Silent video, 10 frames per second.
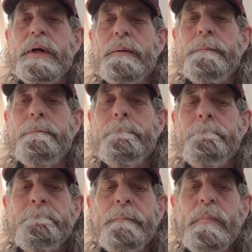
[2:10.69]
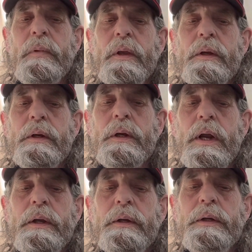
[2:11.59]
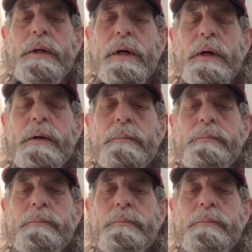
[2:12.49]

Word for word: um, got a. Uh,